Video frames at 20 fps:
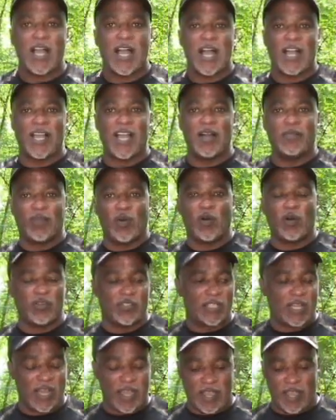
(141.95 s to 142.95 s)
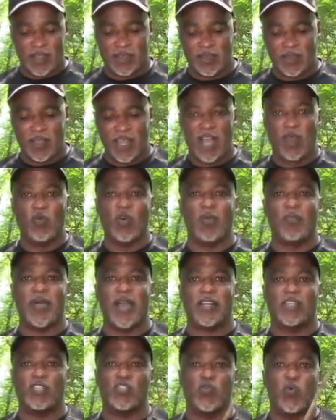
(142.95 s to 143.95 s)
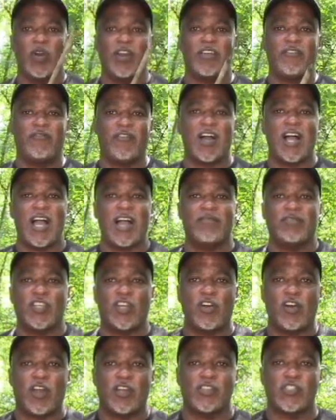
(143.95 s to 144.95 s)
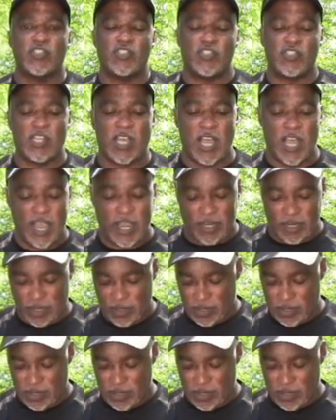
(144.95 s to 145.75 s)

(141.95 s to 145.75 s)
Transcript: I got bullseye. I went back to 25 yards and shot.